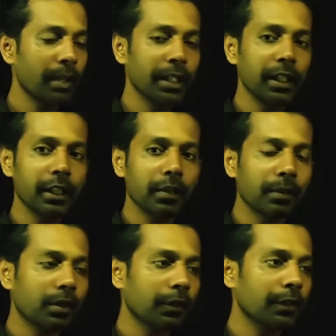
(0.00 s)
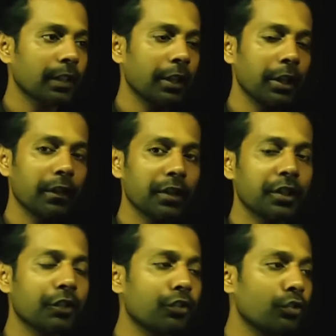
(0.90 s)
but in terms of standard
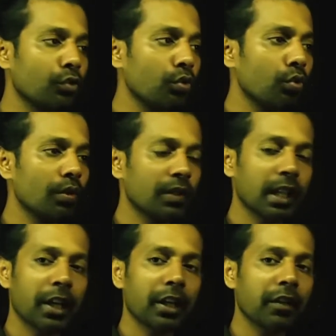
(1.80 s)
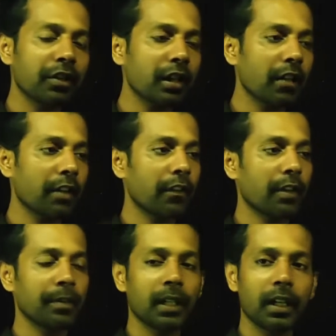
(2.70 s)
deviation, it's 2 standard deviation away
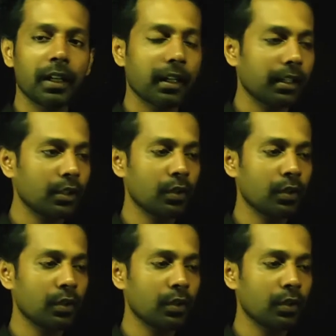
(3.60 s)
from the 100,